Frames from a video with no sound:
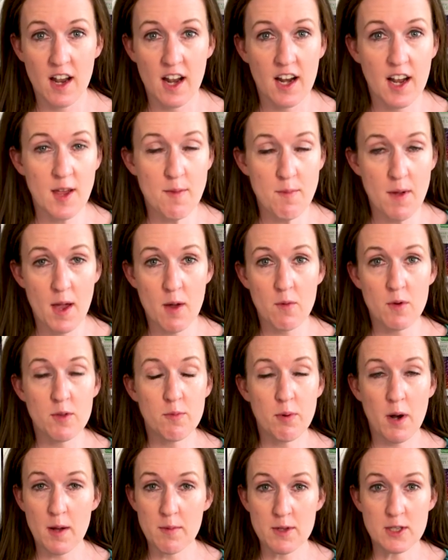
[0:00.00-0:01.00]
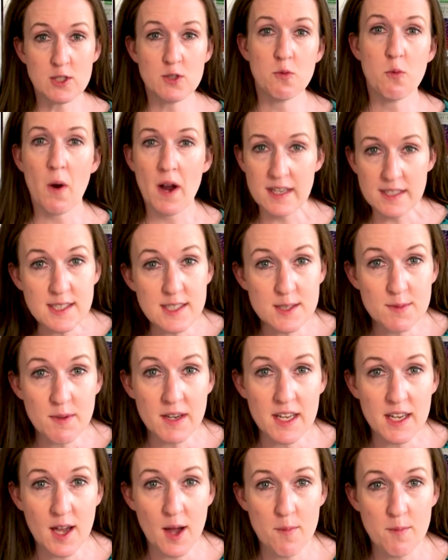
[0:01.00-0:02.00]
and I met with probably twice as
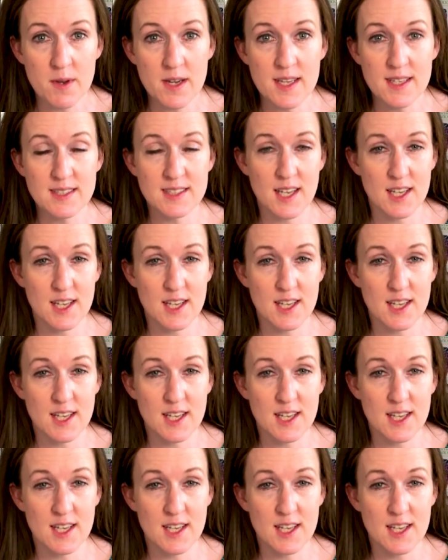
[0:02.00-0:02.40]
many companies